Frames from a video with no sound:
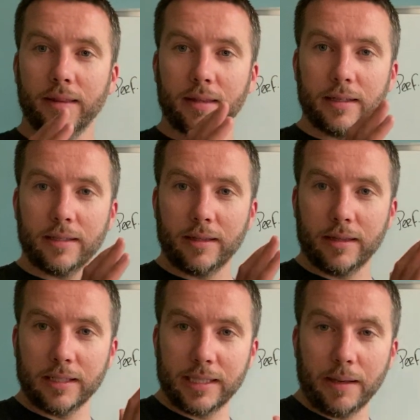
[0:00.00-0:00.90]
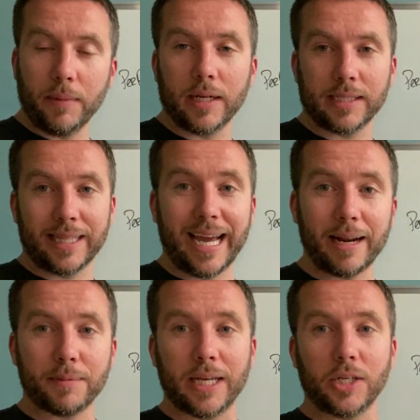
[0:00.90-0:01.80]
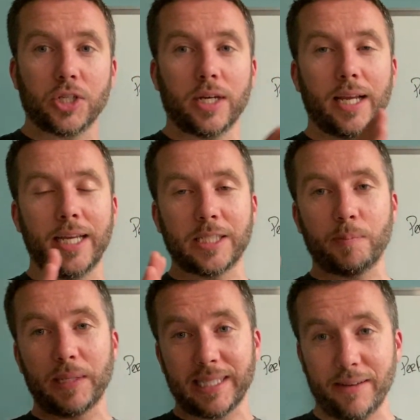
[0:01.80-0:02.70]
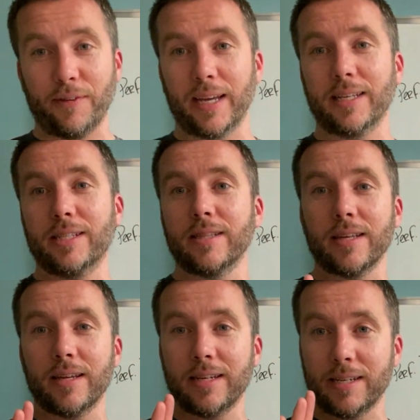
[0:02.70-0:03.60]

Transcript: the stimulus and the adaptation is specific to the